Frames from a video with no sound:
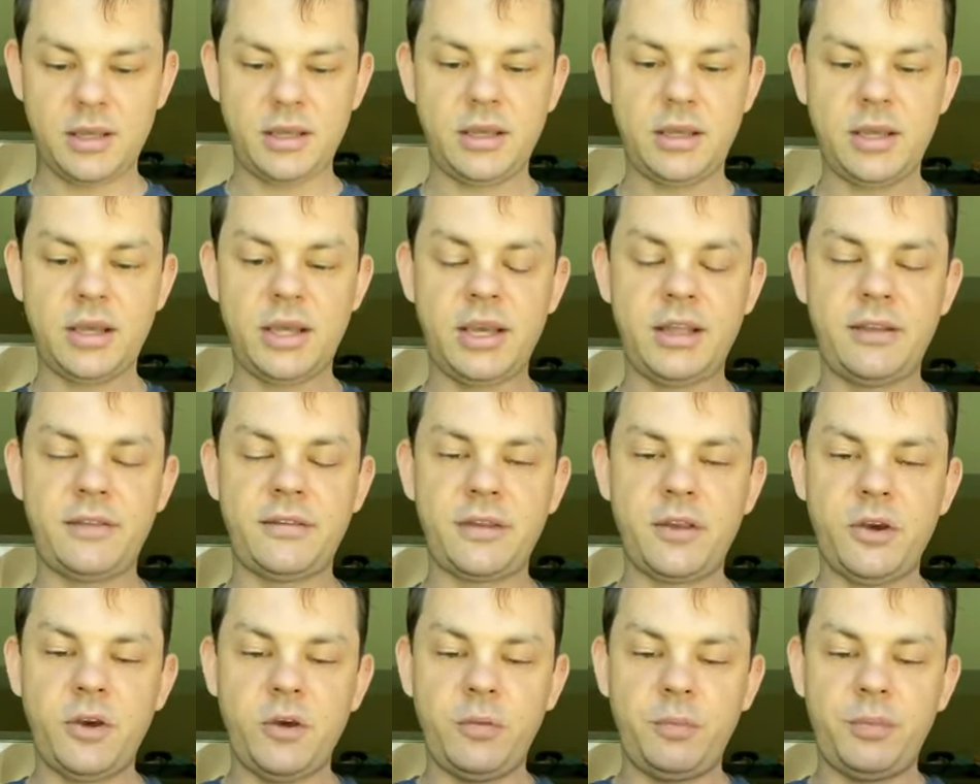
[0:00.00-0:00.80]
let's
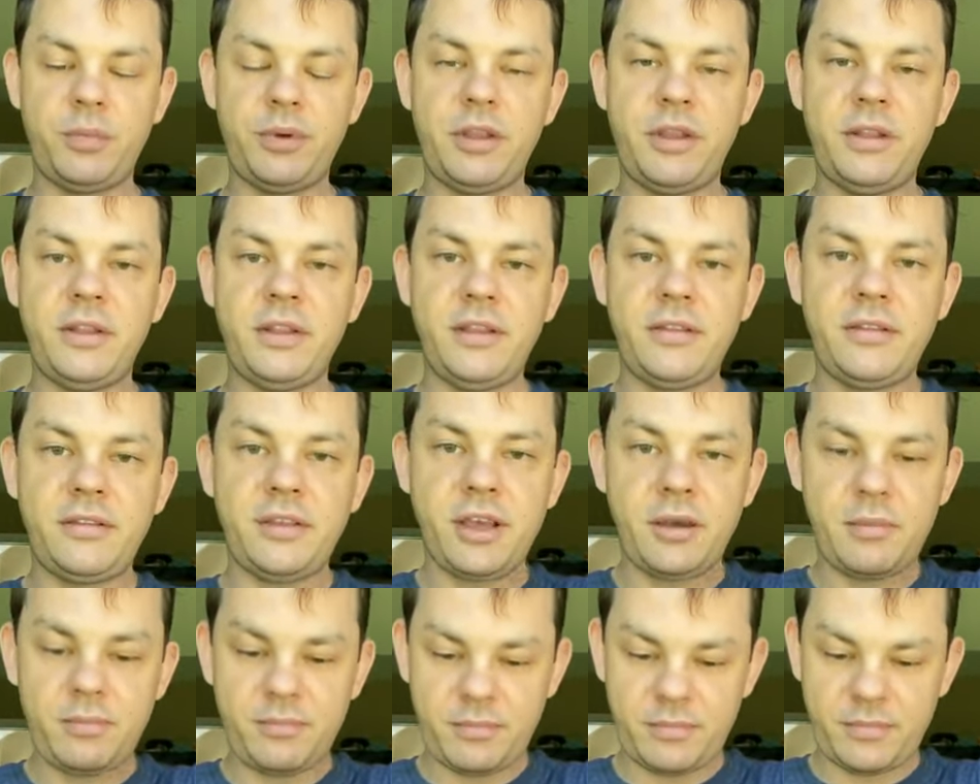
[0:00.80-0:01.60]
open this
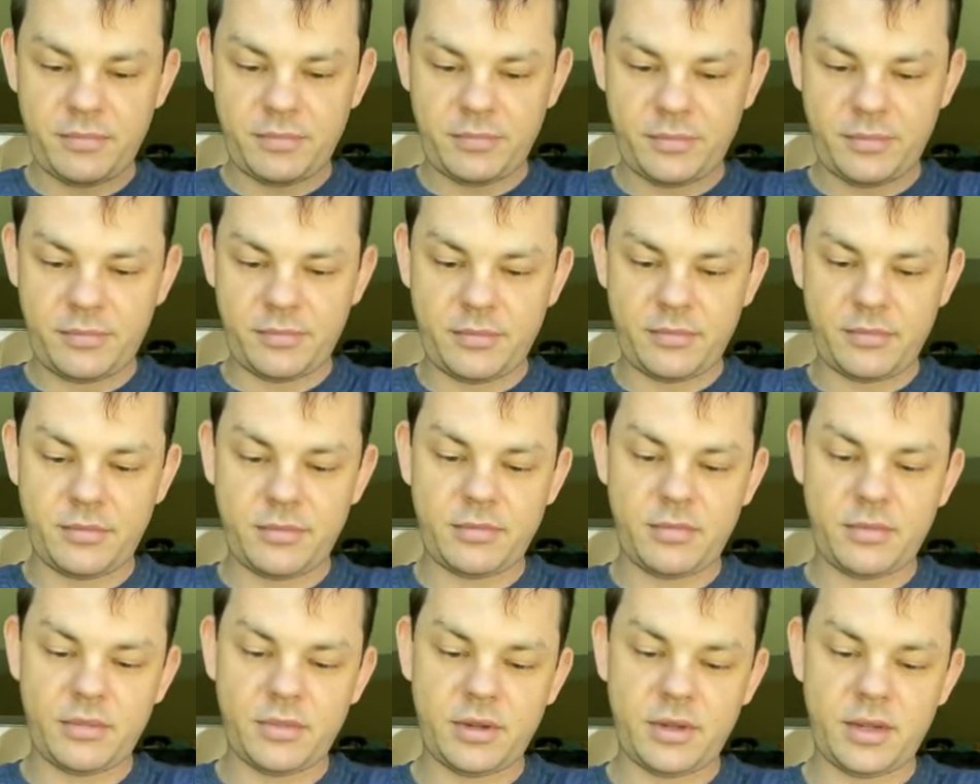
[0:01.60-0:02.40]
up
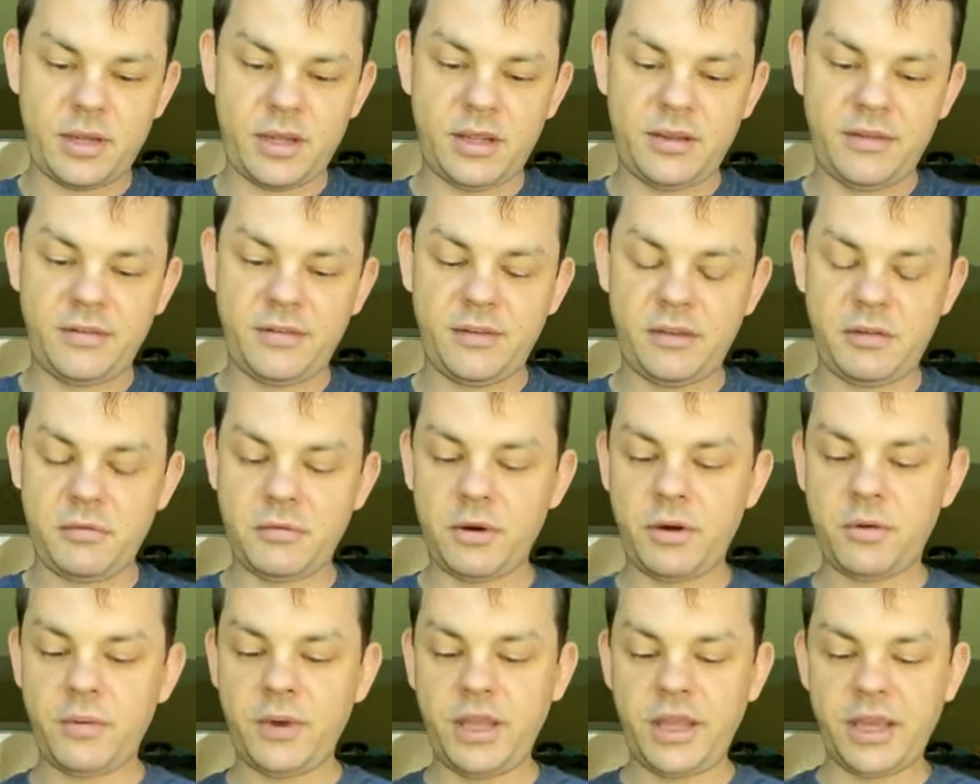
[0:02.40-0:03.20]
and see
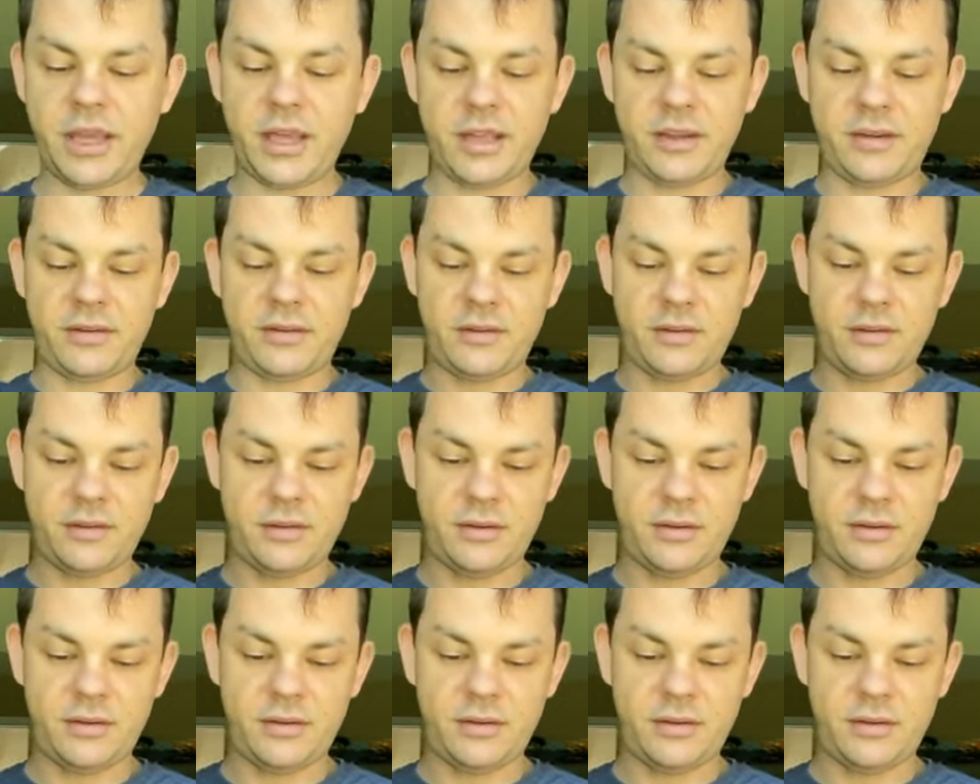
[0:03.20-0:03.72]
what we get.